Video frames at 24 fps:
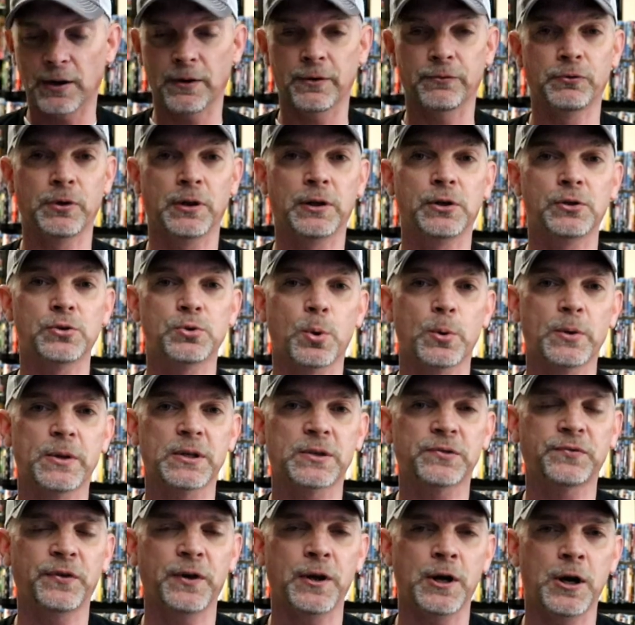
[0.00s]
I really enjoyed
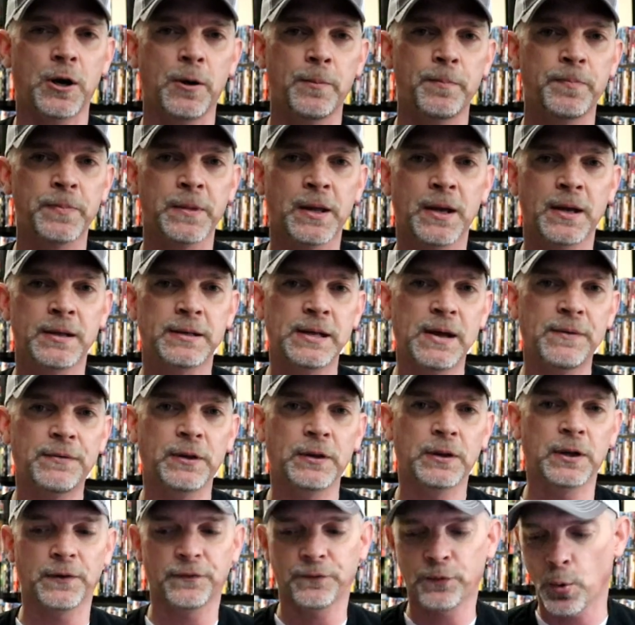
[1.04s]
this film.
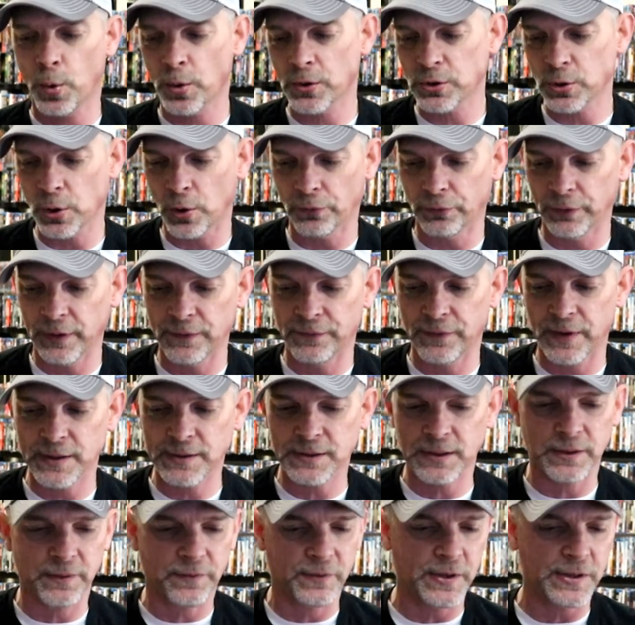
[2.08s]
Definitely look forward to a
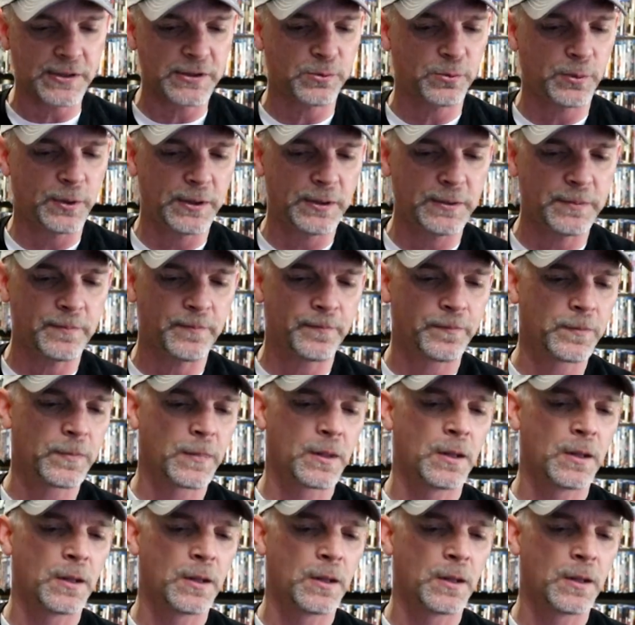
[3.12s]
revisit of this one.